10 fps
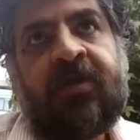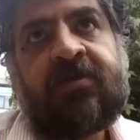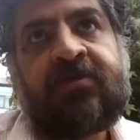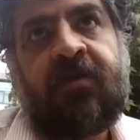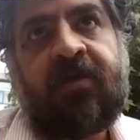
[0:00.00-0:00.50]

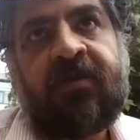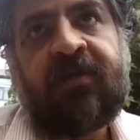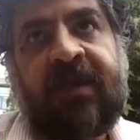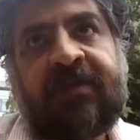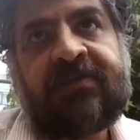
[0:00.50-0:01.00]
So I
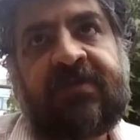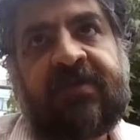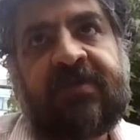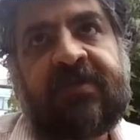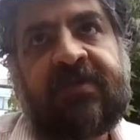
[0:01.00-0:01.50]
think that's
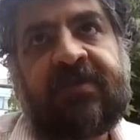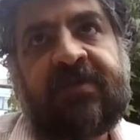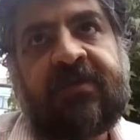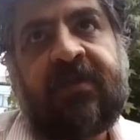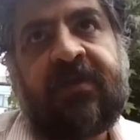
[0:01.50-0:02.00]

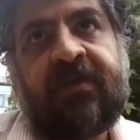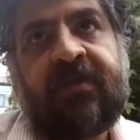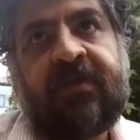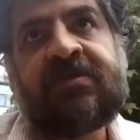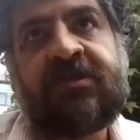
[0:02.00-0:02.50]

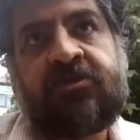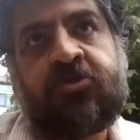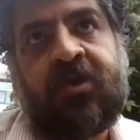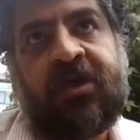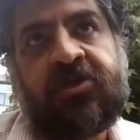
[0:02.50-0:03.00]
like
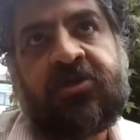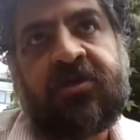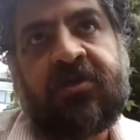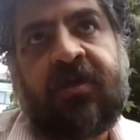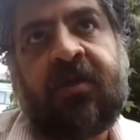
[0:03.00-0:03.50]
a
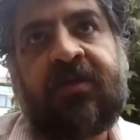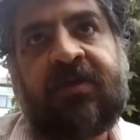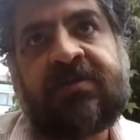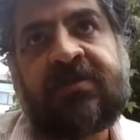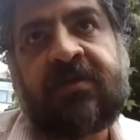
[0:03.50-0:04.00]
known
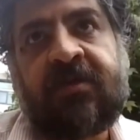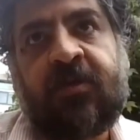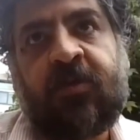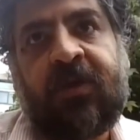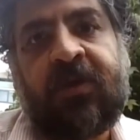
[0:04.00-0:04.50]
situation
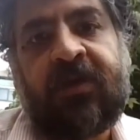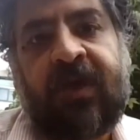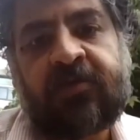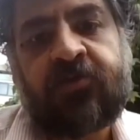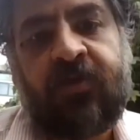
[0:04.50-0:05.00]
unless
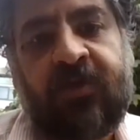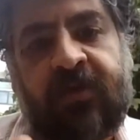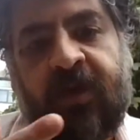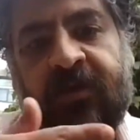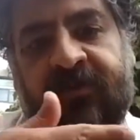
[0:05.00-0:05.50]
we
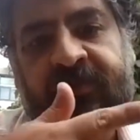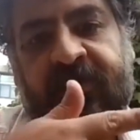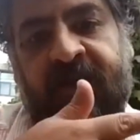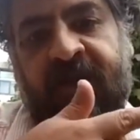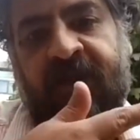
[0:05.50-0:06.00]
actually
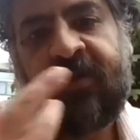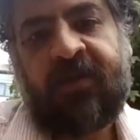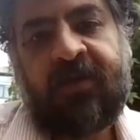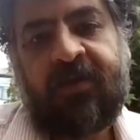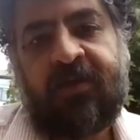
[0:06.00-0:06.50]
cut
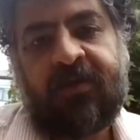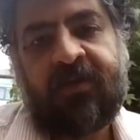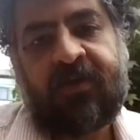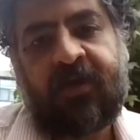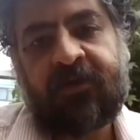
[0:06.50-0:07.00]

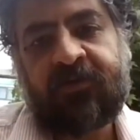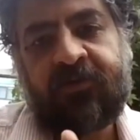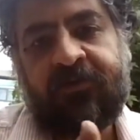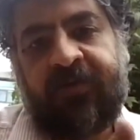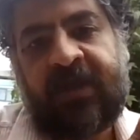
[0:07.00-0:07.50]

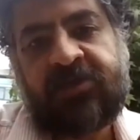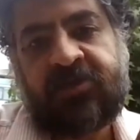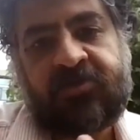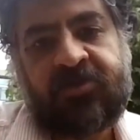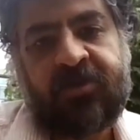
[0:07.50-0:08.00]
our
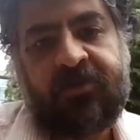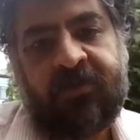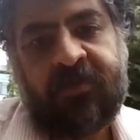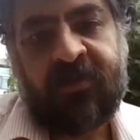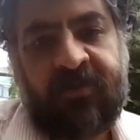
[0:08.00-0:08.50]

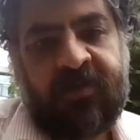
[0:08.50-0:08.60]
relationship.